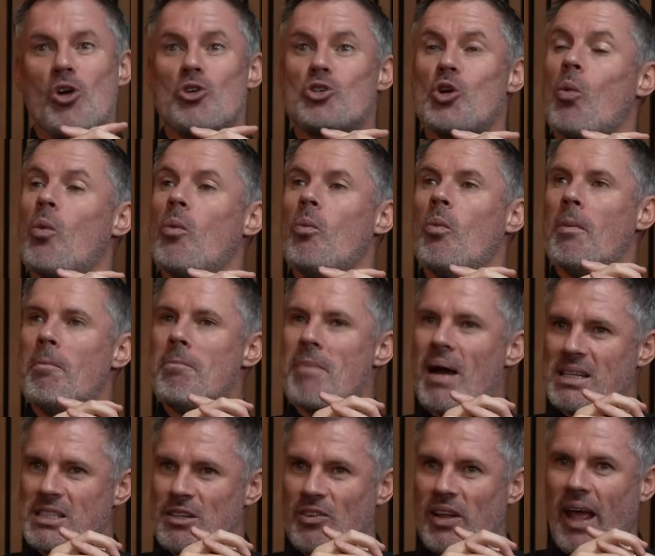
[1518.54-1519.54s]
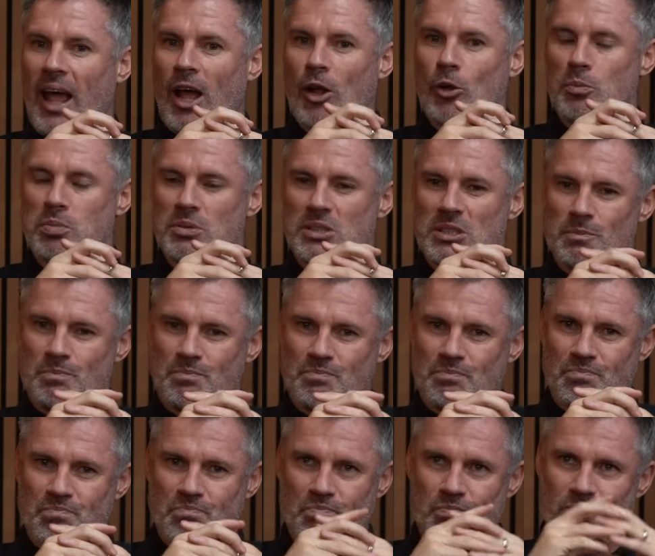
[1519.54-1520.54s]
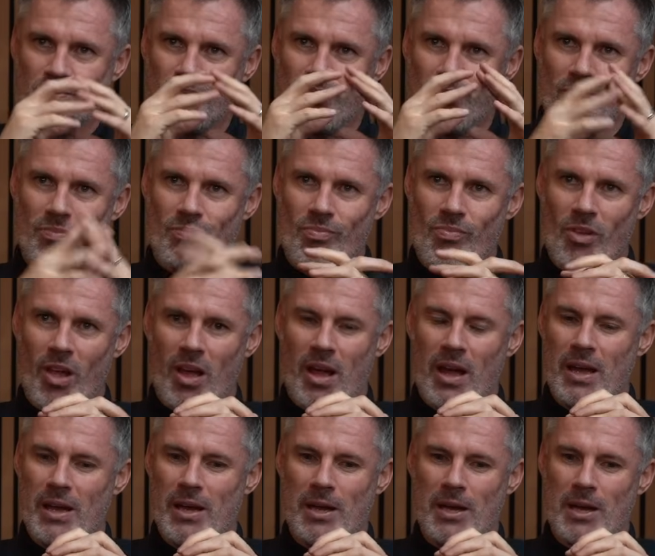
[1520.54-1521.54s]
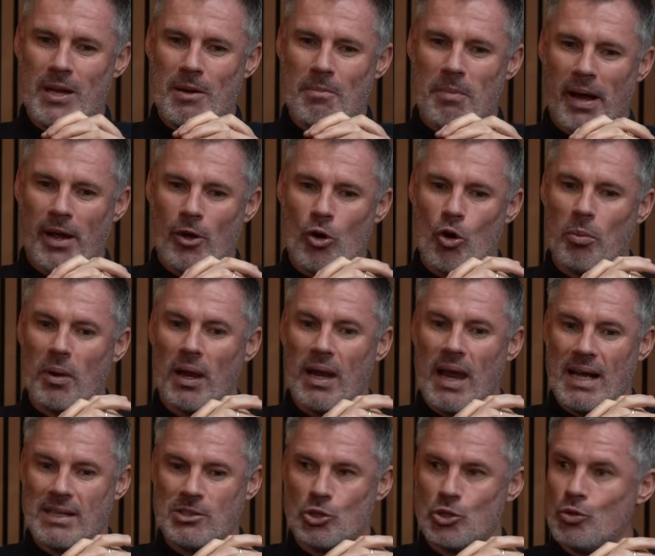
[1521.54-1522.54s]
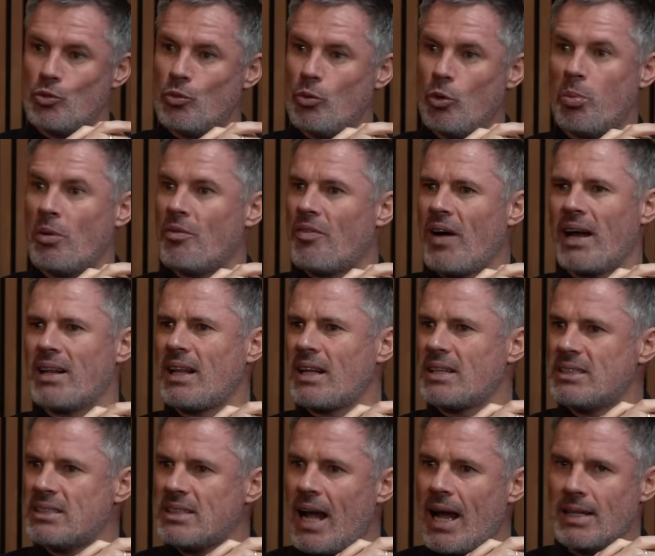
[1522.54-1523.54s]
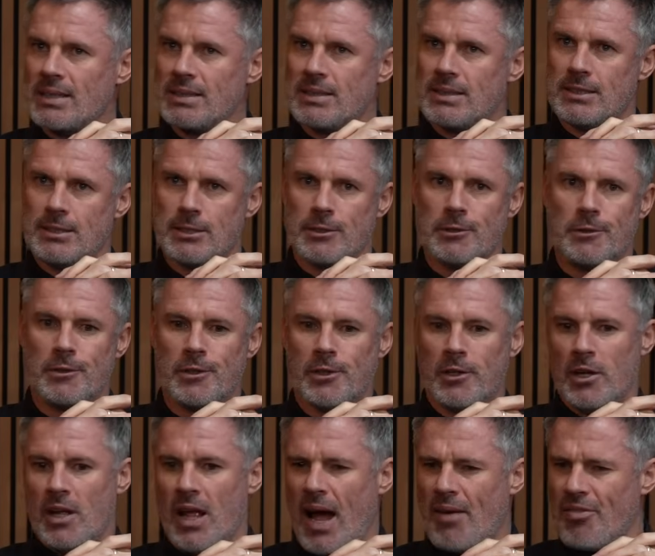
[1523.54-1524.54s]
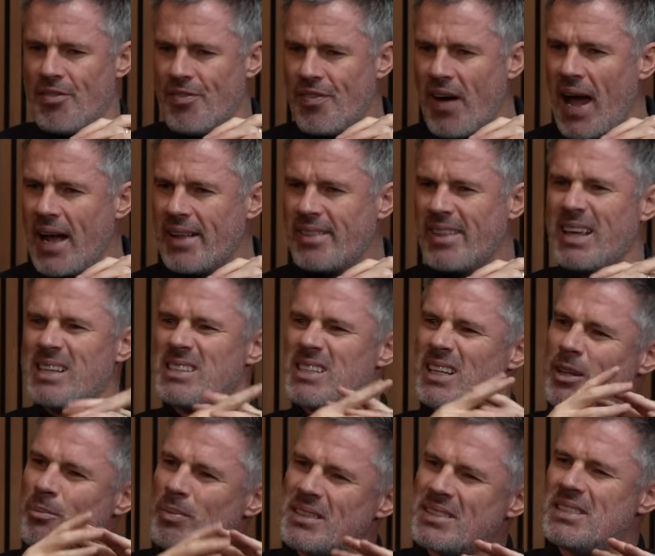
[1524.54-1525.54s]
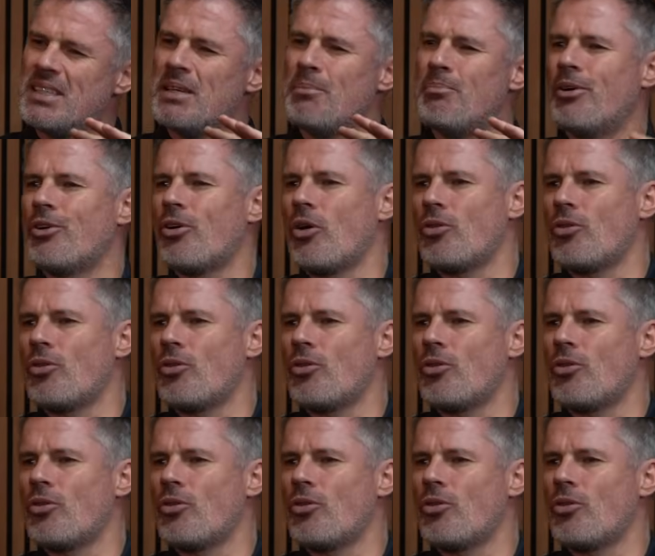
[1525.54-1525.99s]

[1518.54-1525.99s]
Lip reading: So we're massively helped by a couple of lads who provide like stats and find things a little bit deeper